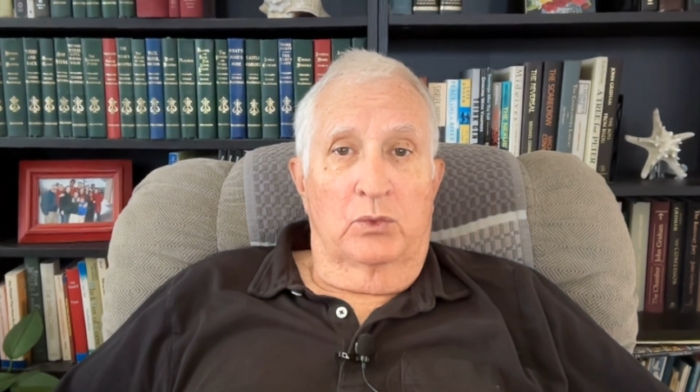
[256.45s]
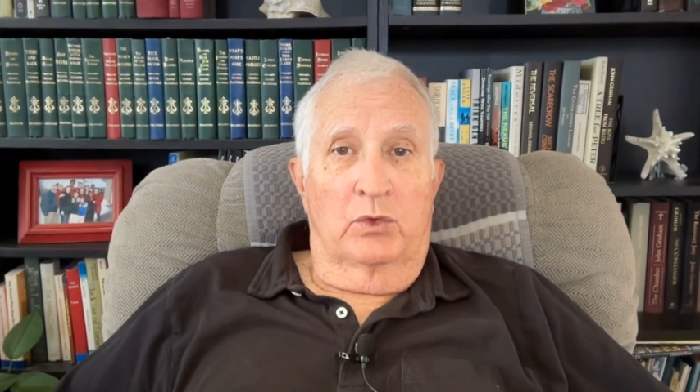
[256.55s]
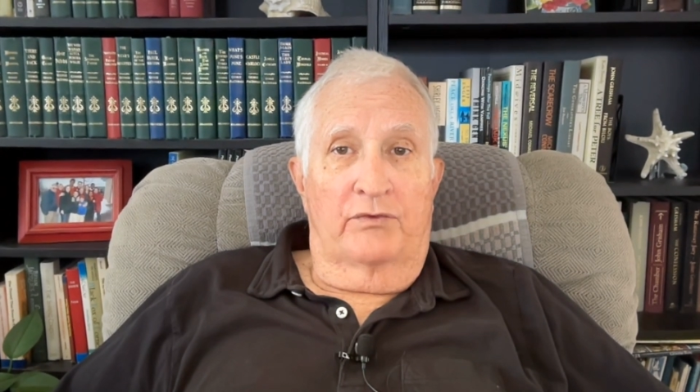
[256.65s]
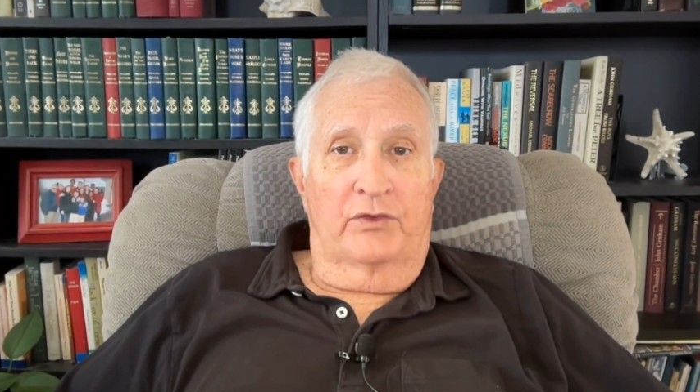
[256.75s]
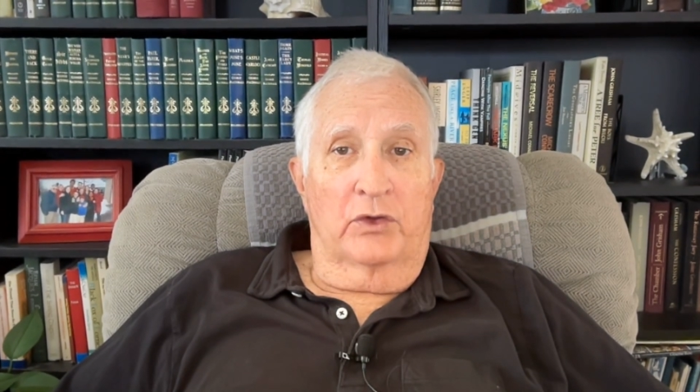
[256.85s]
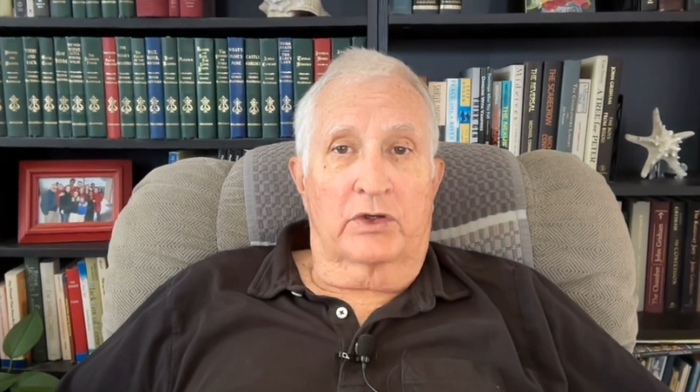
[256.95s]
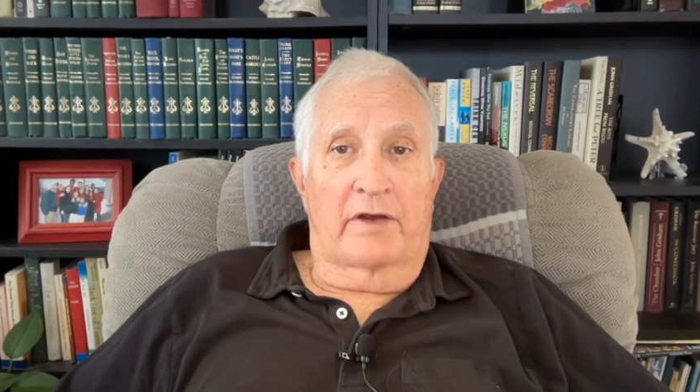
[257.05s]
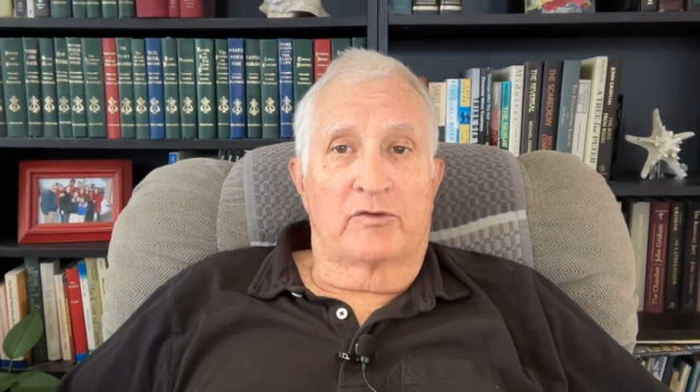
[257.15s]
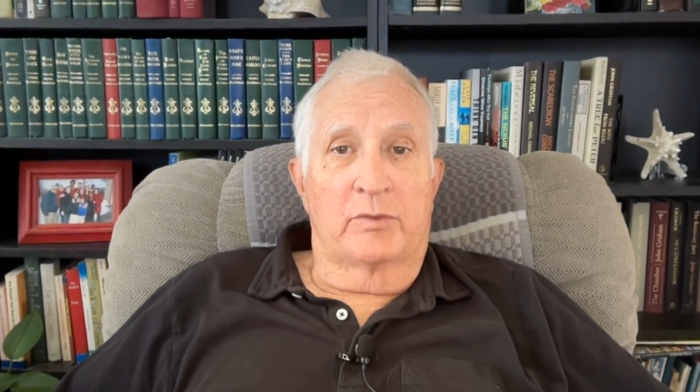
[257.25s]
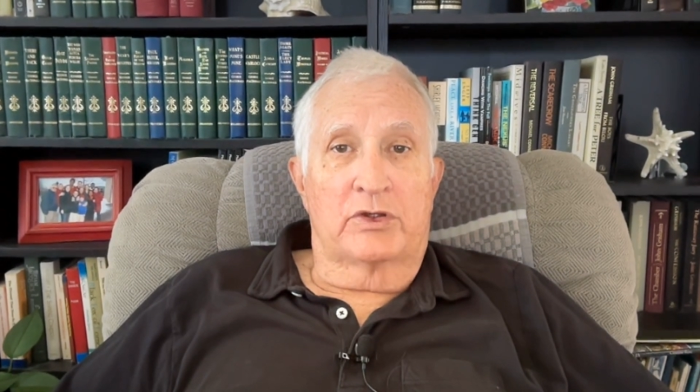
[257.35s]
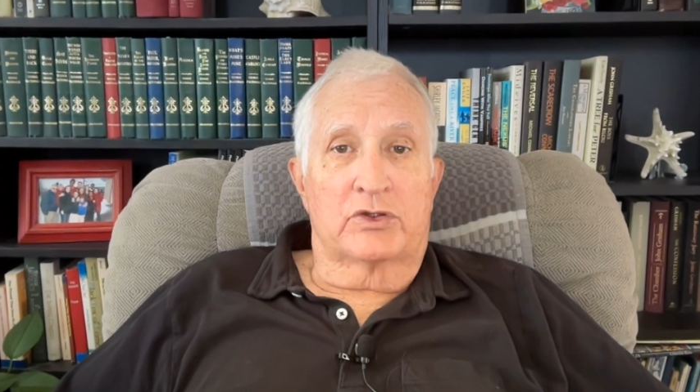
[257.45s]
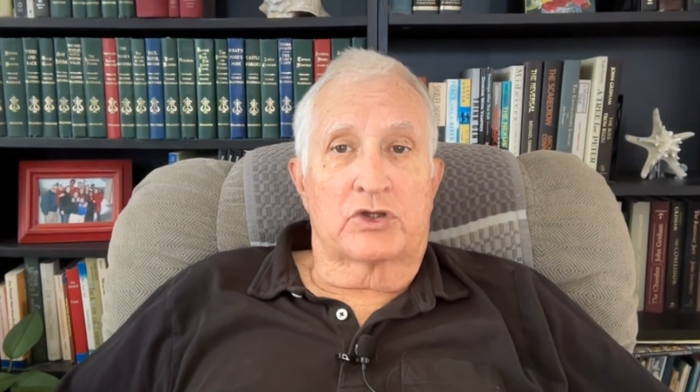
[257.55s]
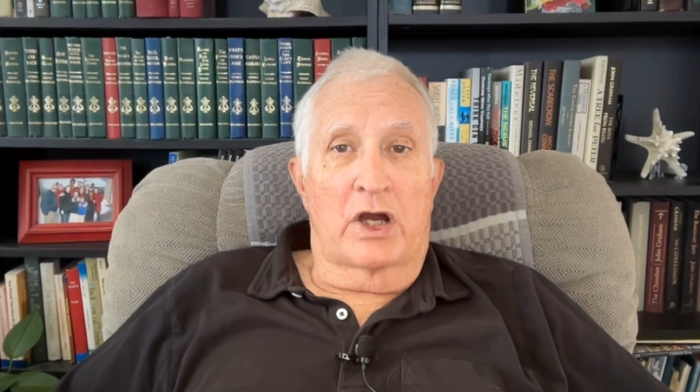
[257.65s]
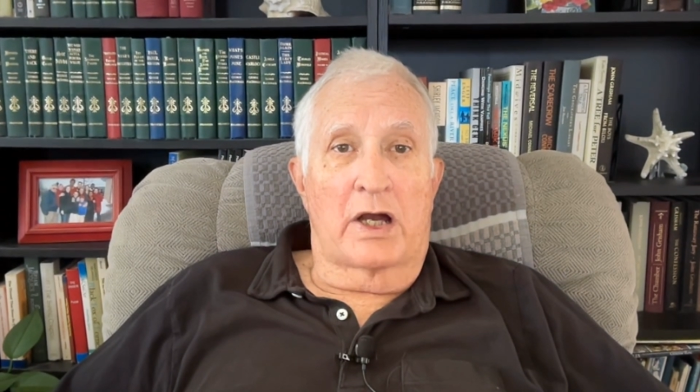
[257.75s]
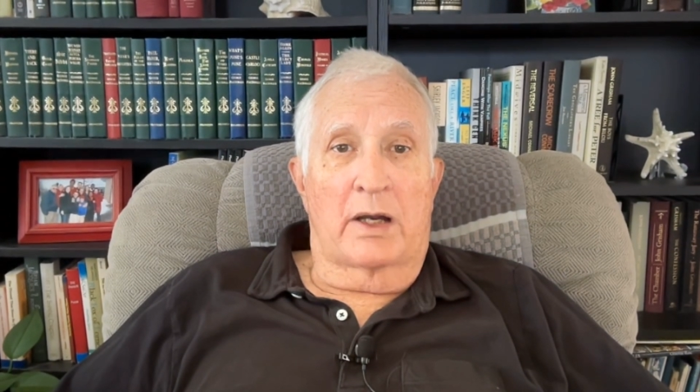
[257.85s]
would fill government
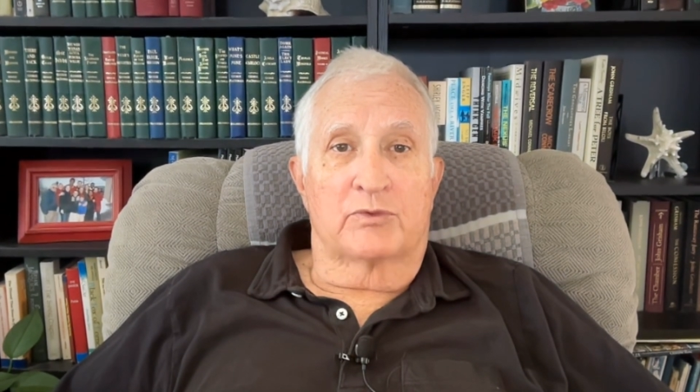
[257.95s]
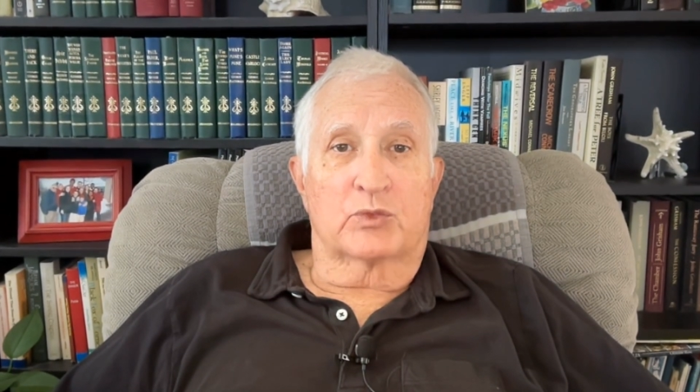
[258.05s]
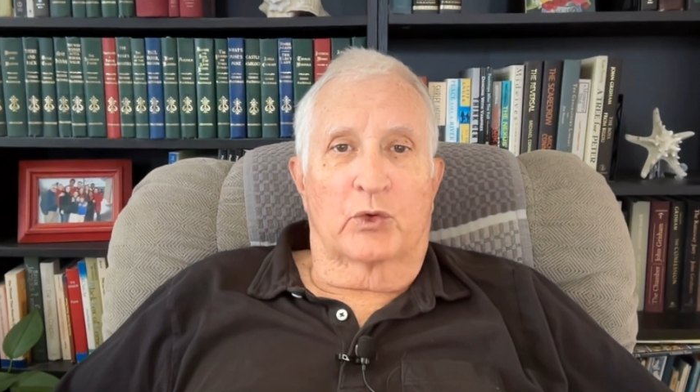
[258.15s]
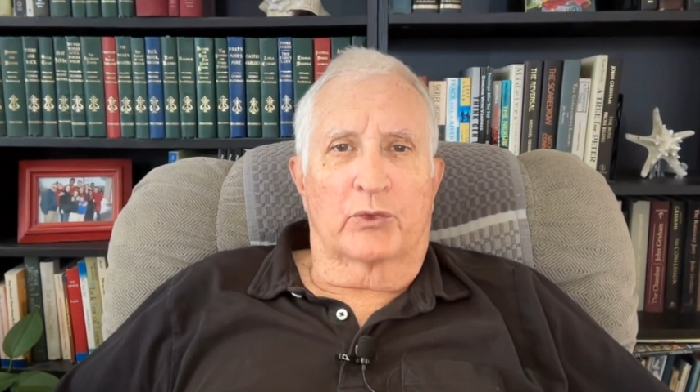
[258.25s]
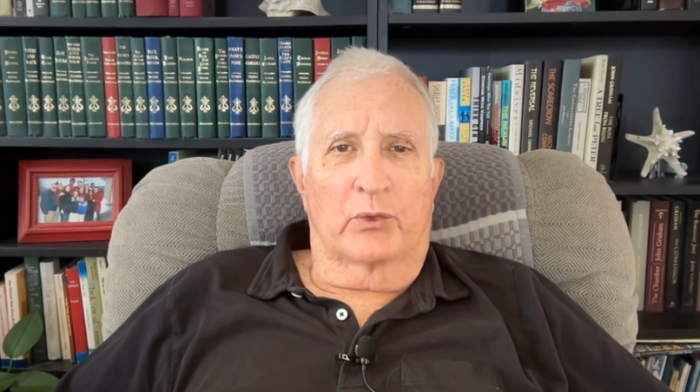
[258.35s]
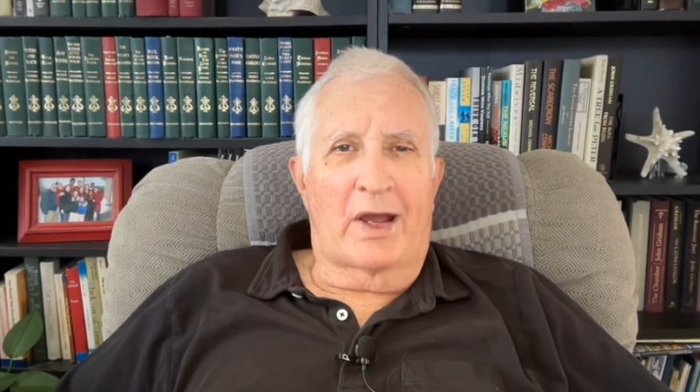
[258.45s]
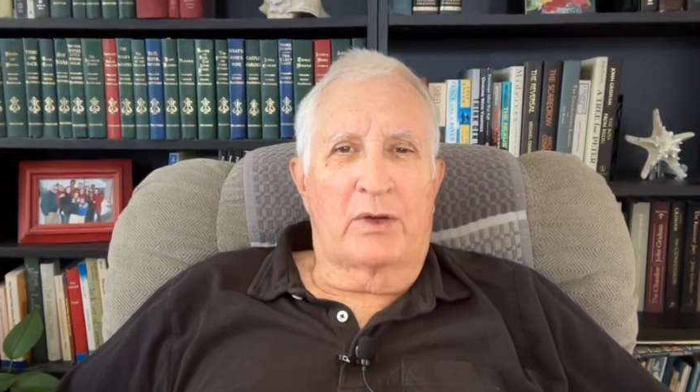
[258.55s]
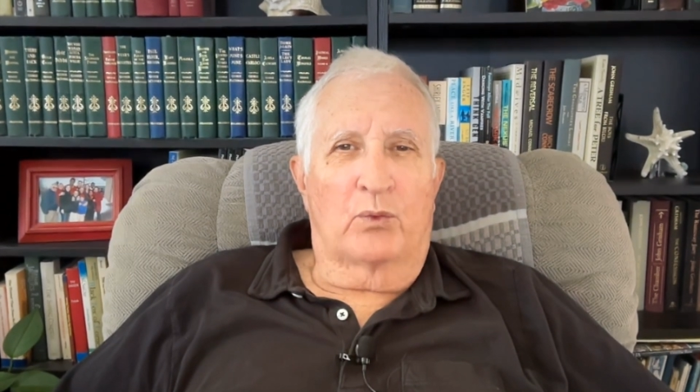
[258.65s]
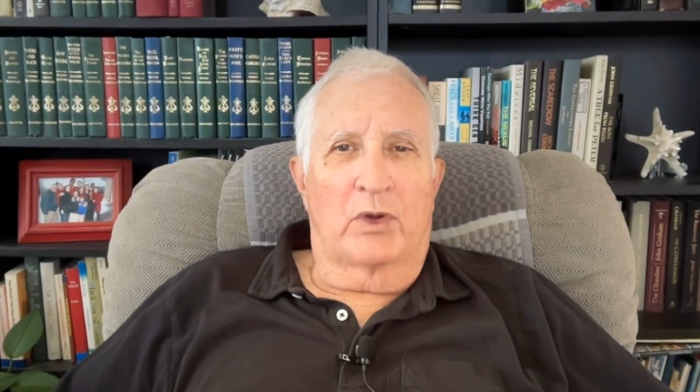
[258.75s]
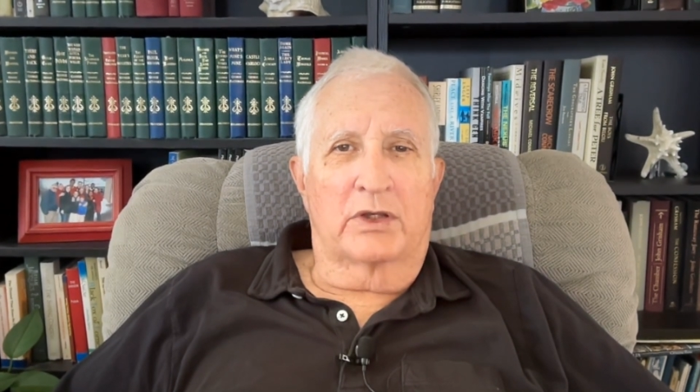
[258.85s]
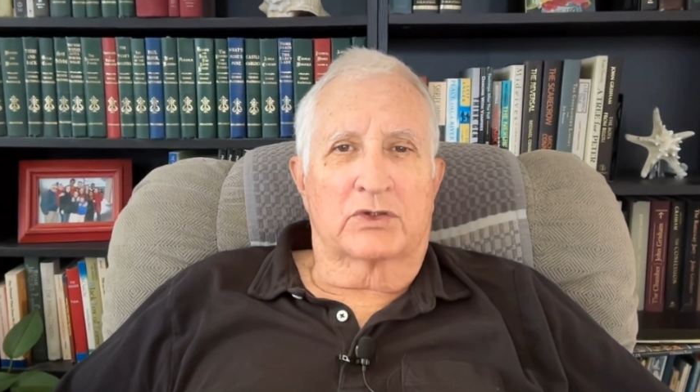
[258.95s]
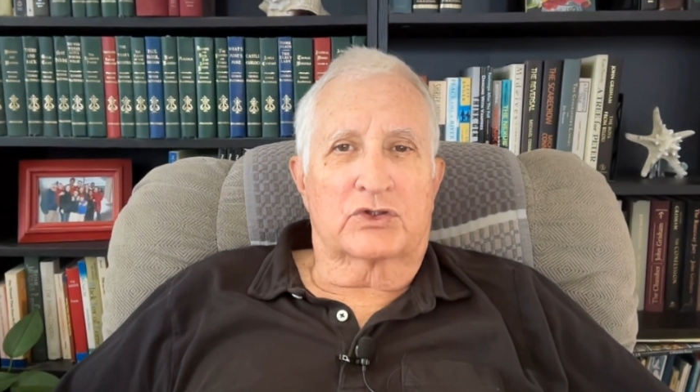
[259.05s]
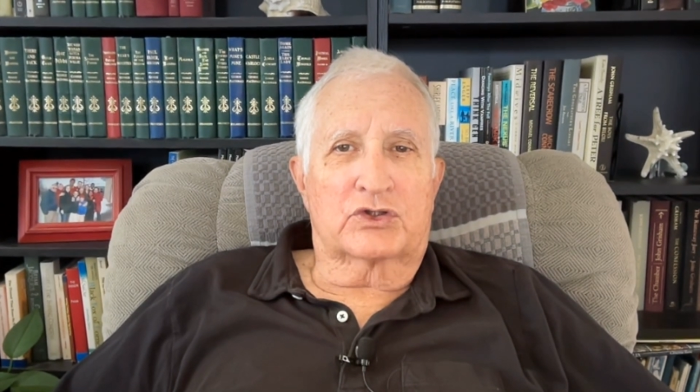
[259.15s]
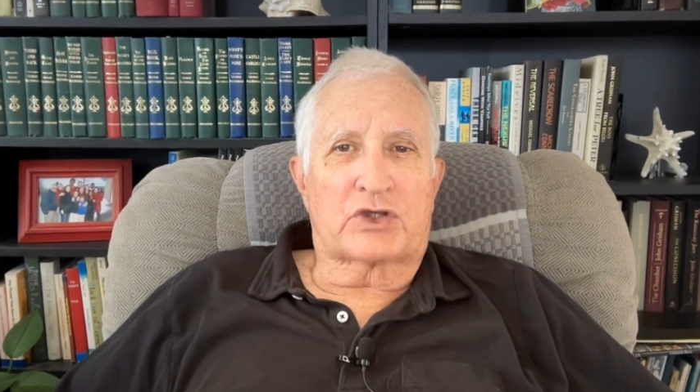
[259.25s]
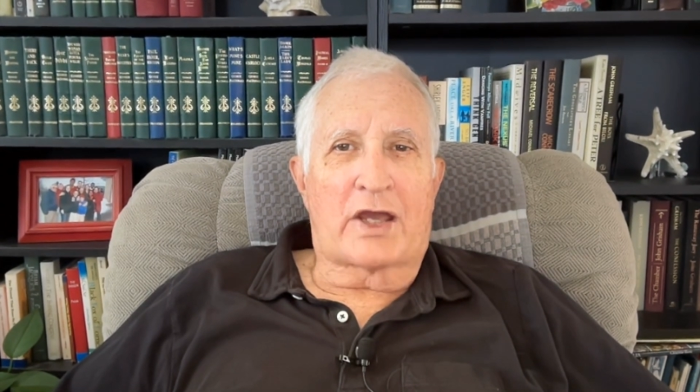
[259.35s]
jobs with right-wing
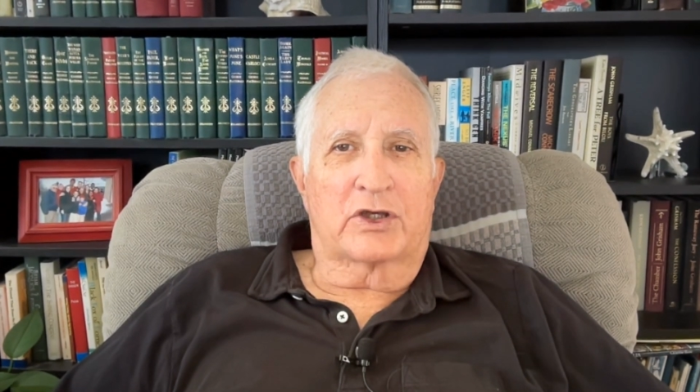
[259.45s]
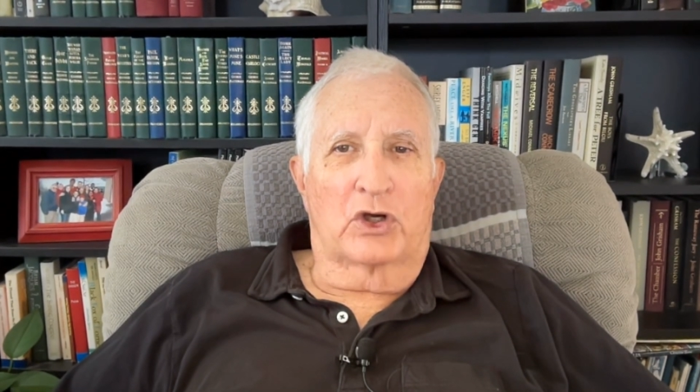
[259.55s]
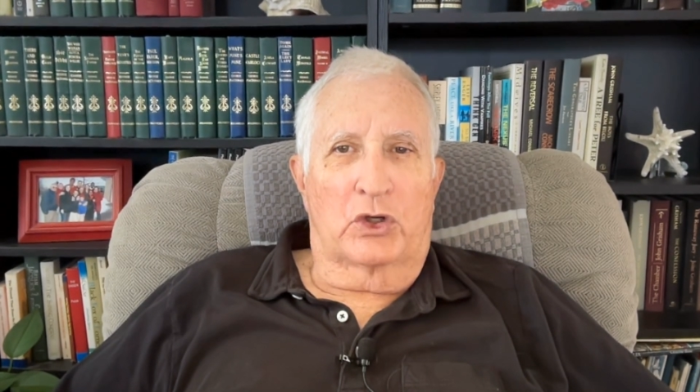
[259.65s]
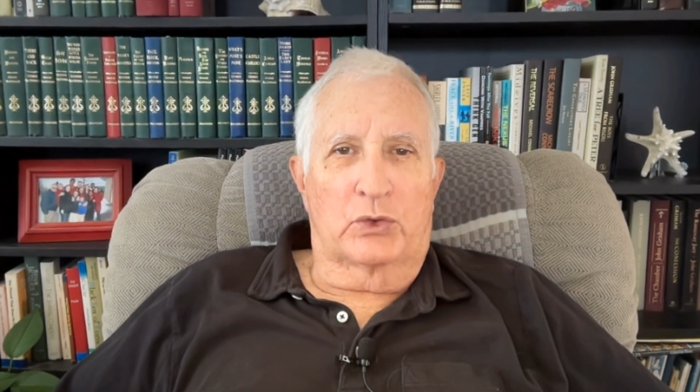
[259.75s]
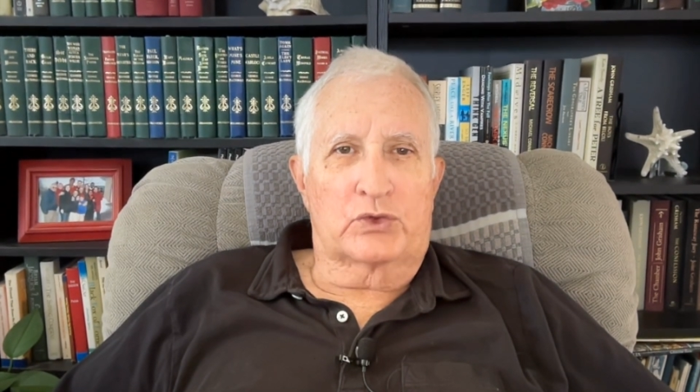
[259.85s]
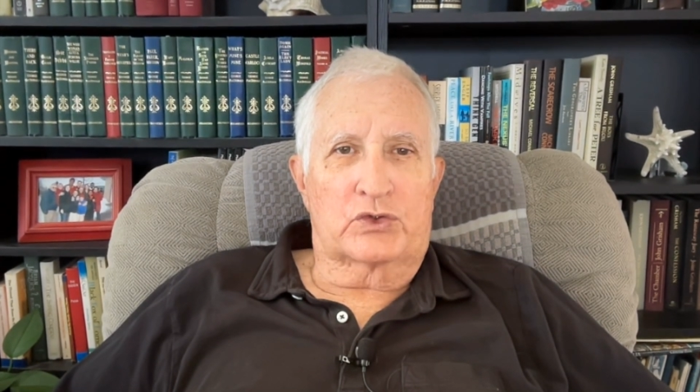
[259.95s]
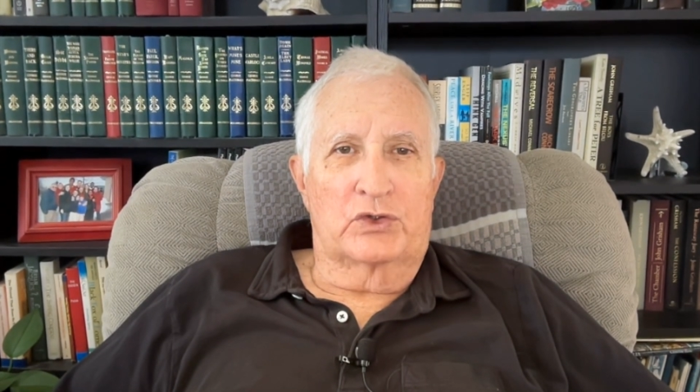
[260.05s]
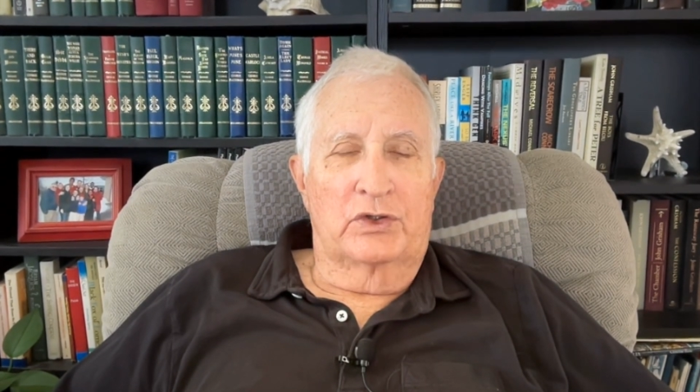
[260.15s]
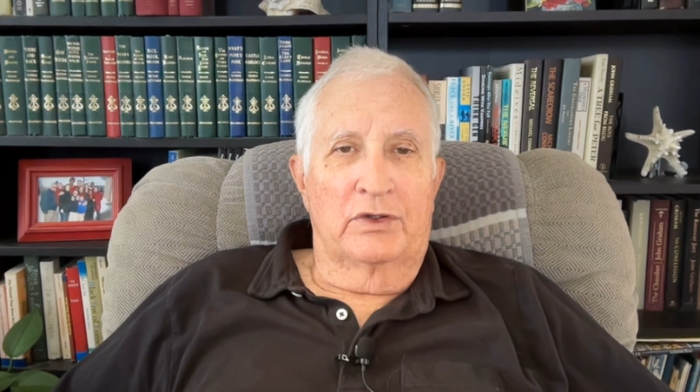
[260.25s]
psychos